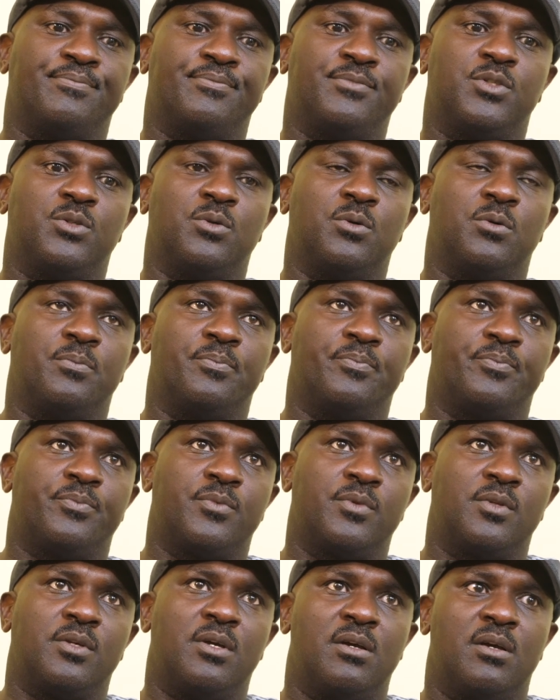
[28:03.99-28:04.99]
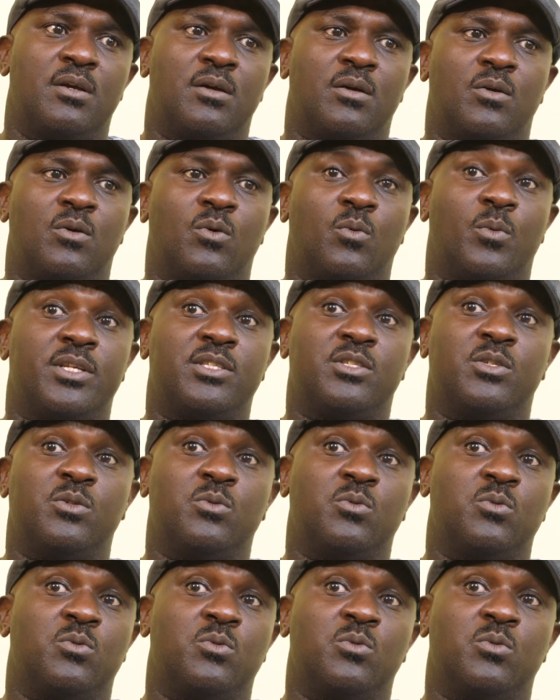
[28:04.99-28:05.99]
So once
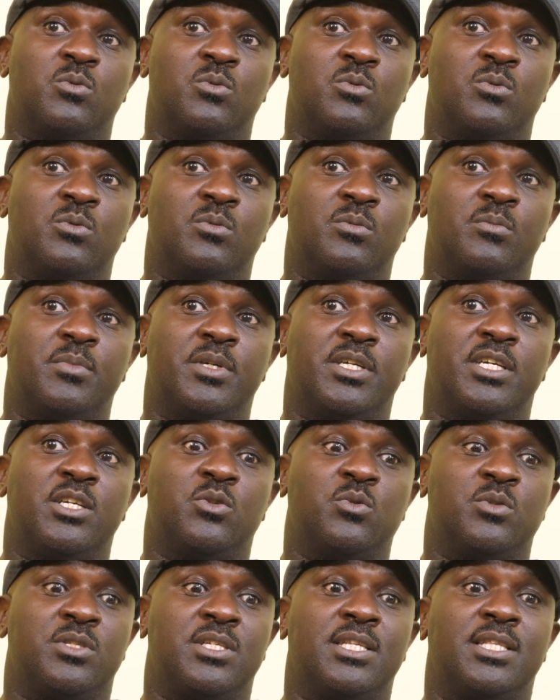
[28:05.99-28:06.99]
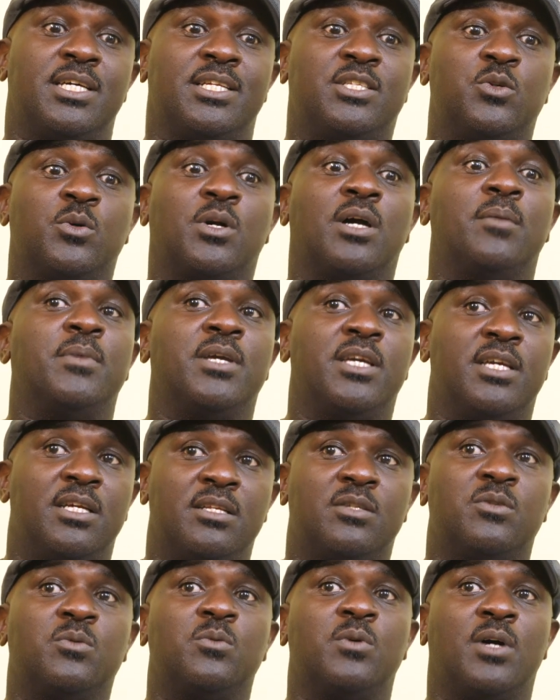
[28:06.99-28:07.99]
you begin to see that, you can
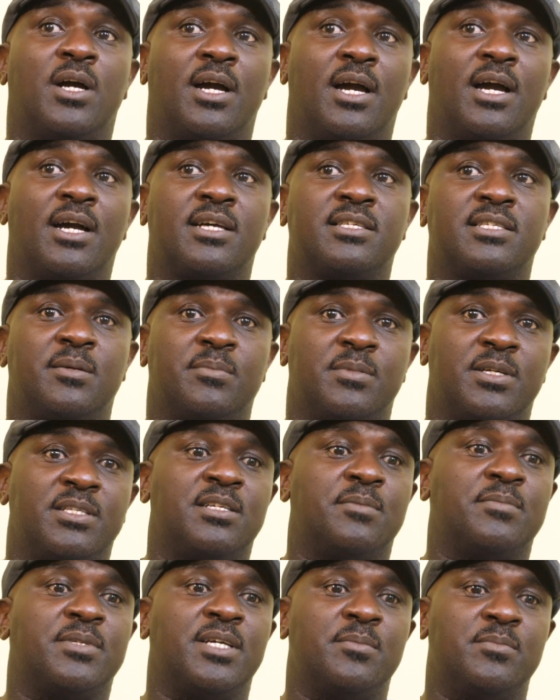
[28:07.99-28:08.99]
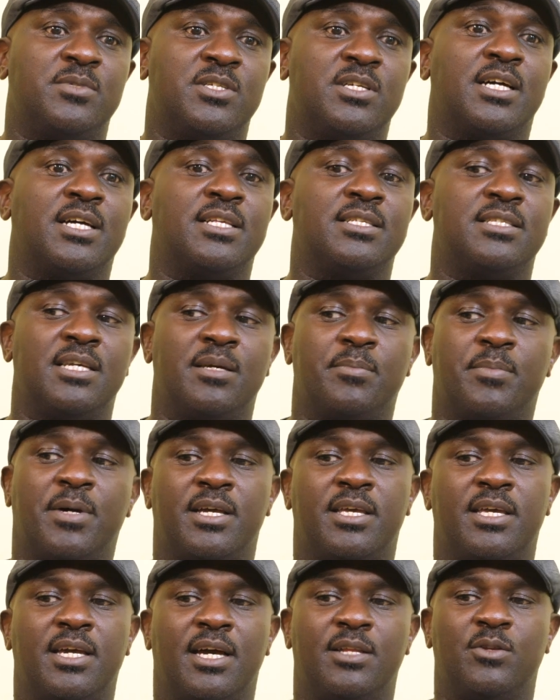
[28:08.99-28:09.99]
begin to accept that sometimes she can say
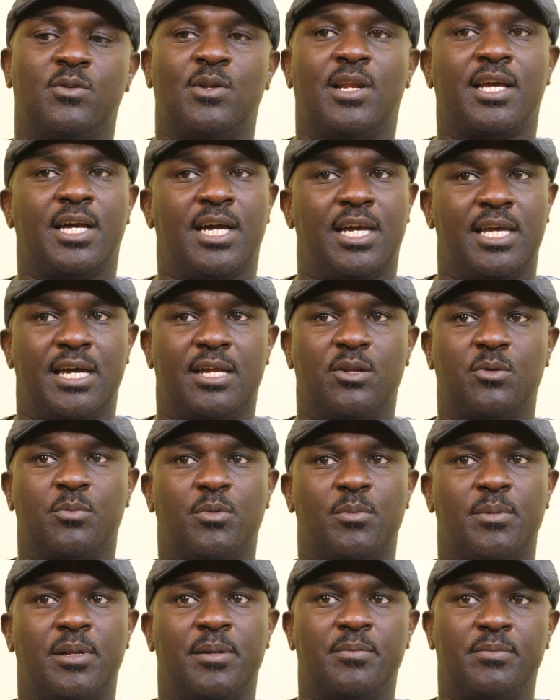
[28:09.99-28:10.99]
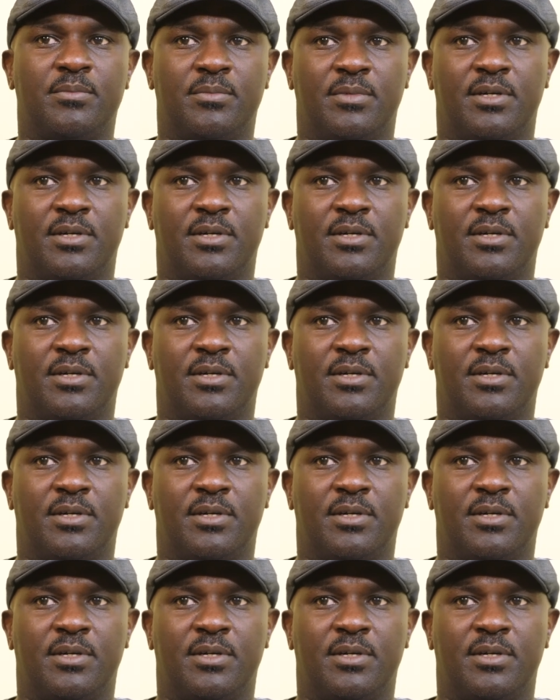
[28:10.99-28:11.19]
park here and you're like, ah, yeah, no problem.